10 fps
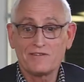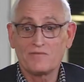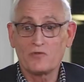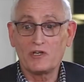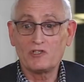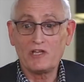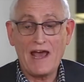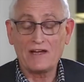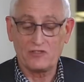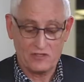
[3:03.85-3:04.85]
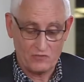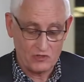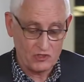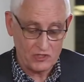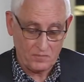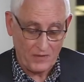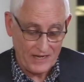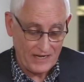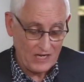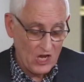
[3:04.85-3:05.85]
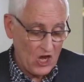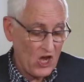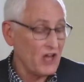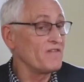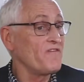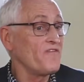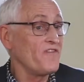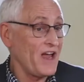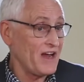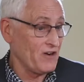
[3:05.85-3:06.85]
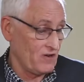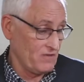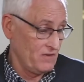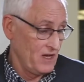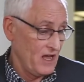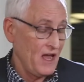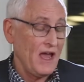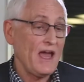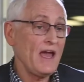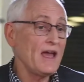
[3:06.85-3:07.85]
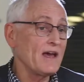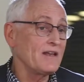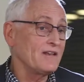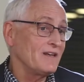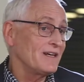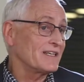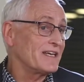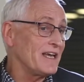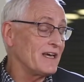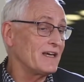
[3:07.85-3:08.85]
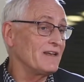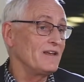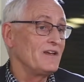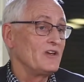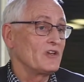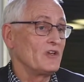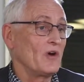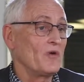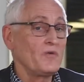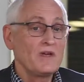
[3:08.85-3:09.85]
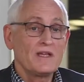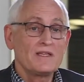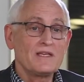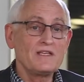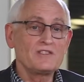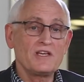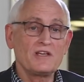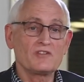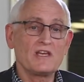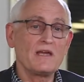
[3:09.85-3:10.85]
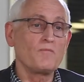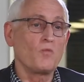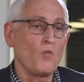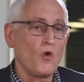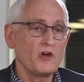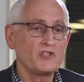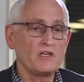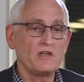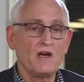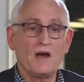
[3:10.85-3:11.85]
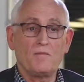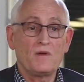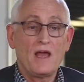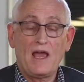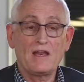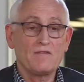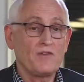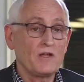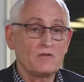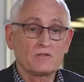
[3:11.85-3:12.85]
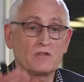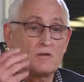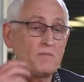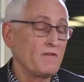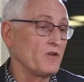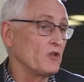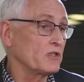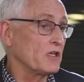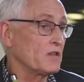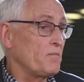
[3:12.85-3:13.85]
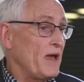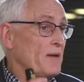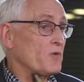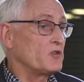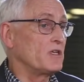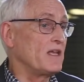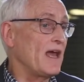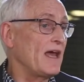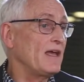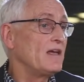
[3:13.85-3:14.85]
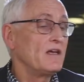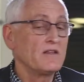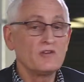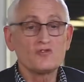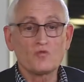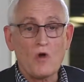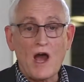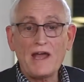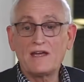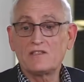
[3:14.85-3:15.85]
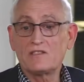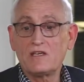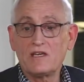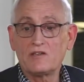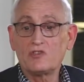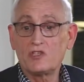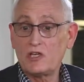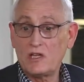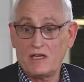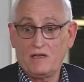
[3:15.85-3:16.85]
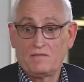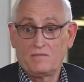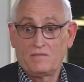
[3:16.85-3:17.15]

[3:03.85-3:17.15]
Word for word: The British taxes. It was just plain unfair. And again, you know, these things keep washing up. And if I looked at the if you looked at the paper today, there's riots in Chile.